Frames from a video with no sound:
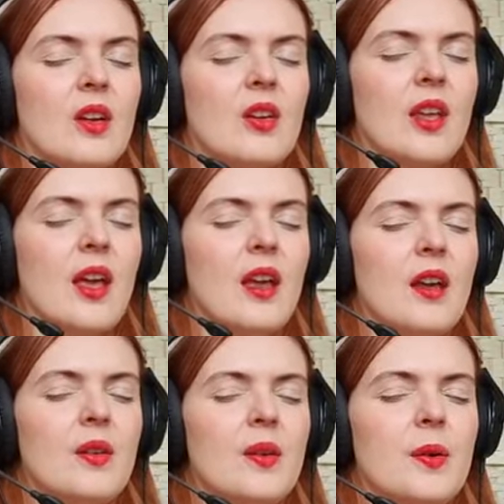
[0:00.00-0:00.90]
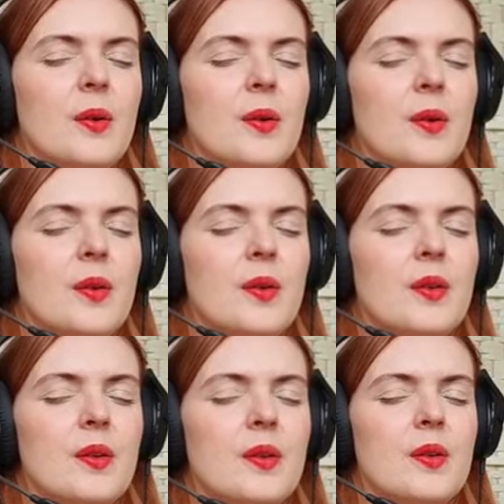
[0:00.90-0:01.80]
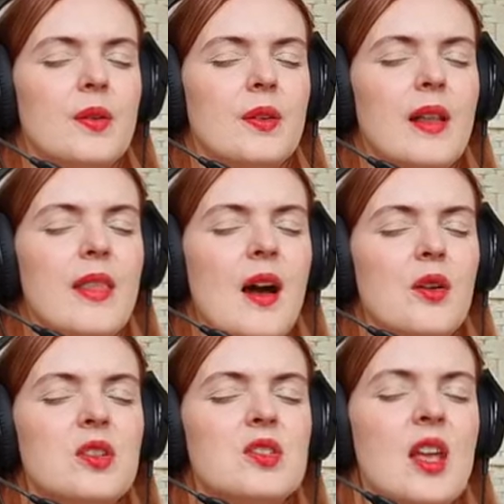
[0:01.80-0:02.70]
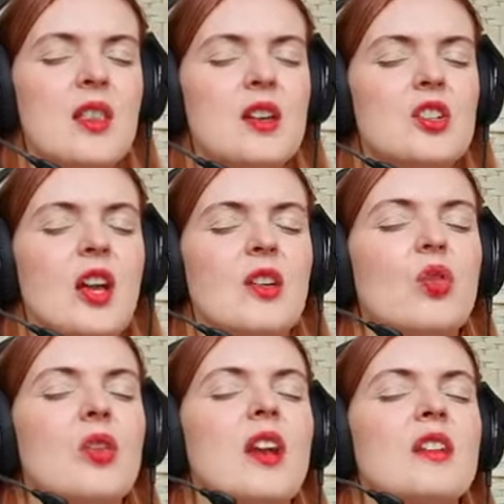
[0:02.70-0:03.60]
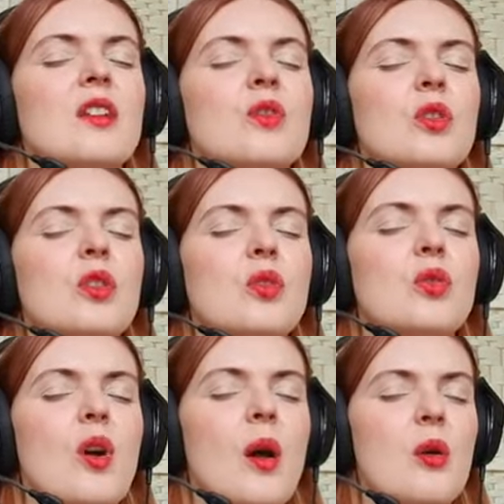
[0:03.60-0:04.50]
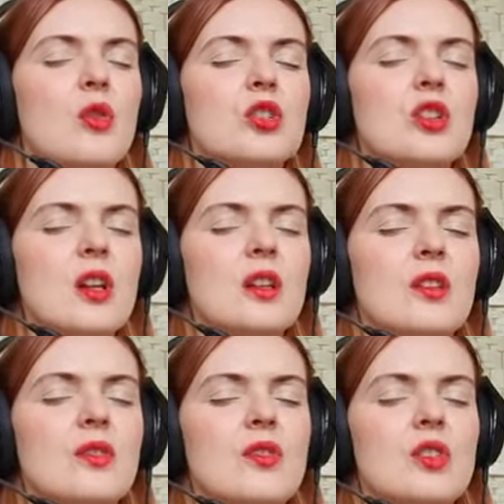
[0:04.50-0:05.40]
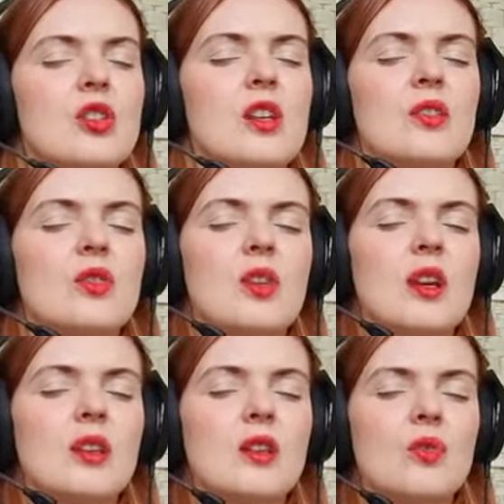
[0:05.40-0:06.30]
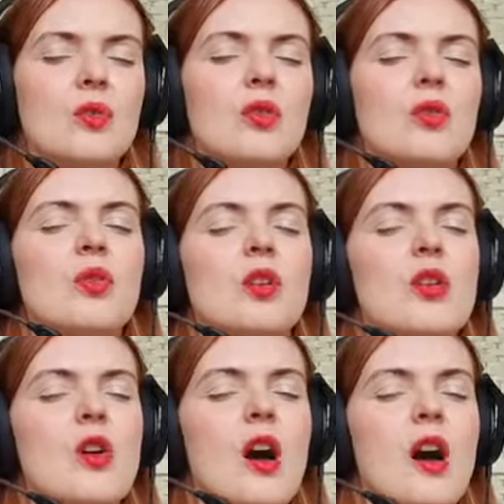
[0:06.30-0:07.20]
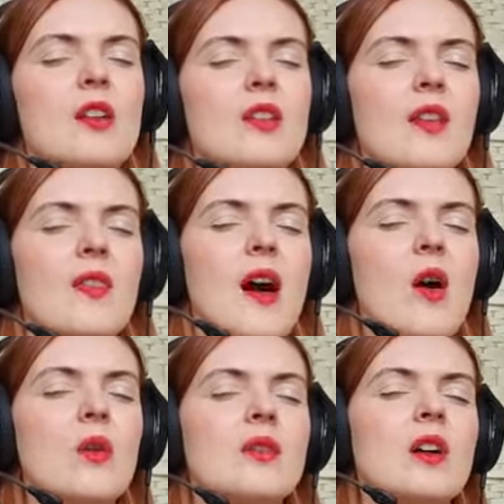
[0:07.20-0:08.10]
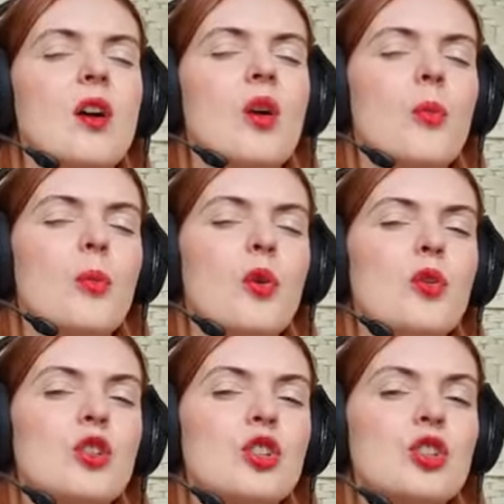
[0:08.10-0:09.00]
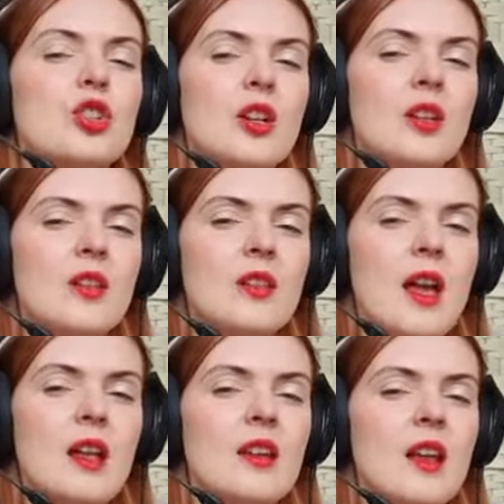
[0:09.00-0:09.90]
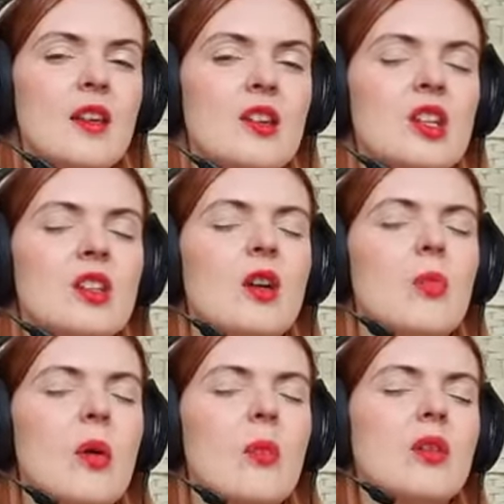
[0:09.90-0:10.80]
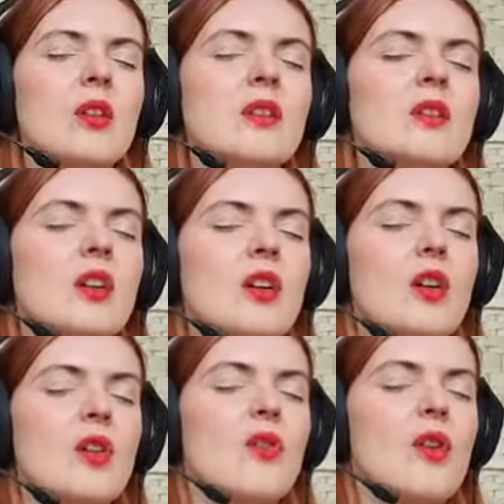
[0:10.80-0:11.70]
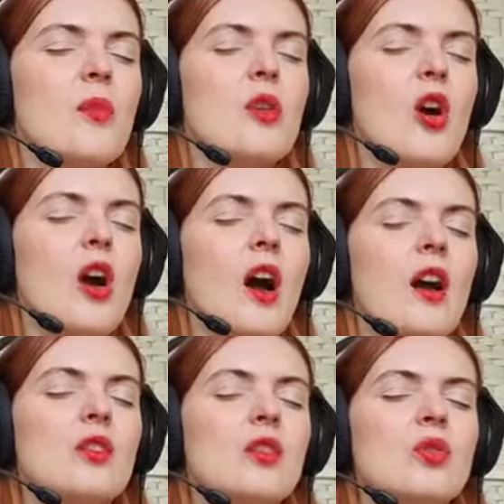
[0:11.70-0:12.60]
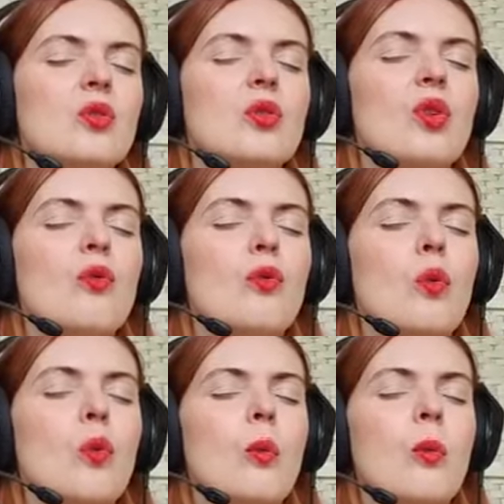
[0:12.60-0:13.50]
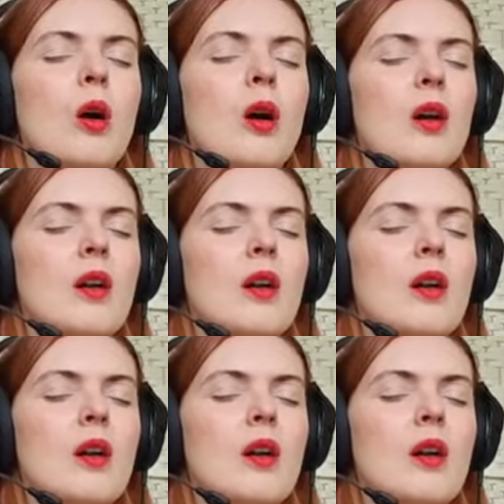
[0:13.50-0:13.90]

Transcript: Okay. And now this energy has connected with you emotionally. This vision has connected with you in your heart. And now push that energetic bubble from your heart to your womb.